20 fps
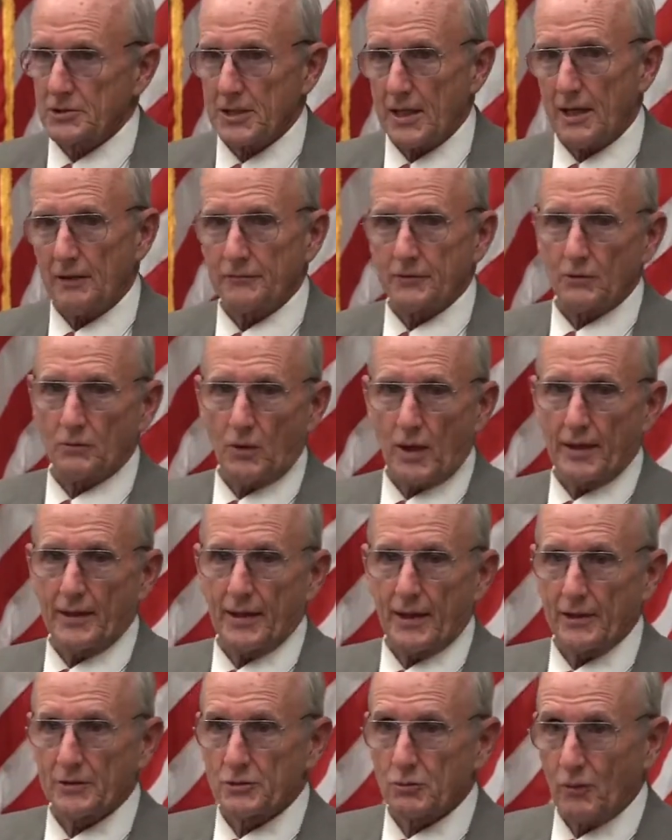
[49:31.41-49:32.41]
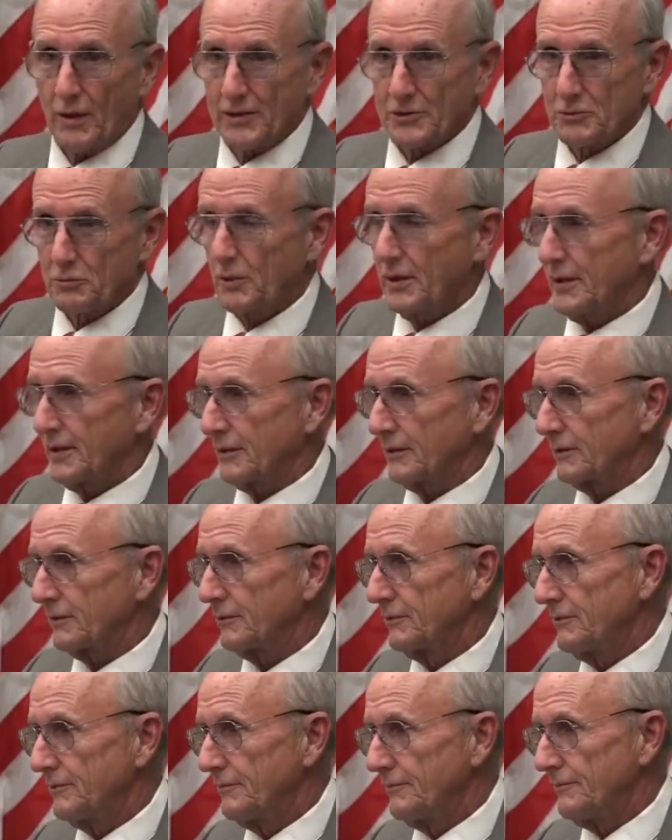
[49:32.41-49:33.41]
staff the White House West
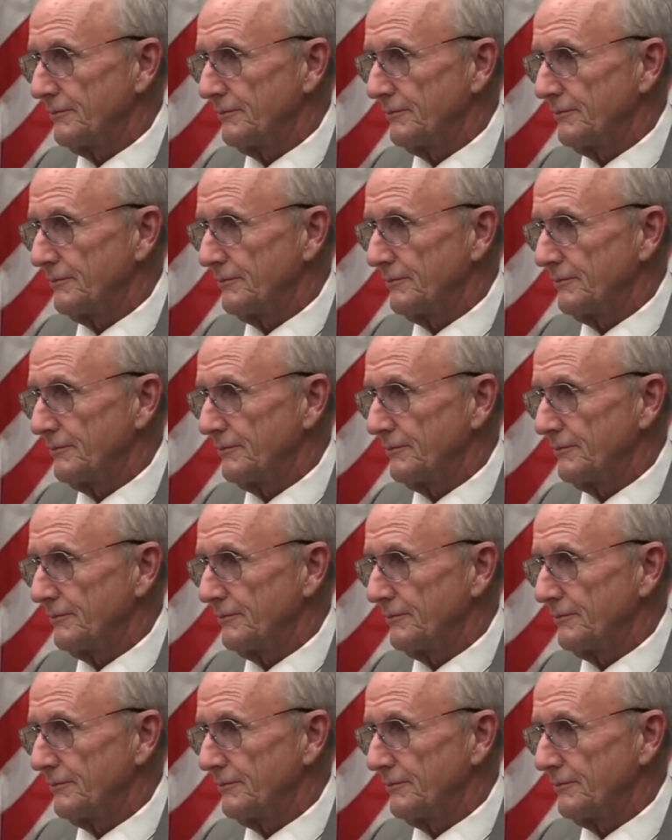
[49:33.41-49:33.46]
Wing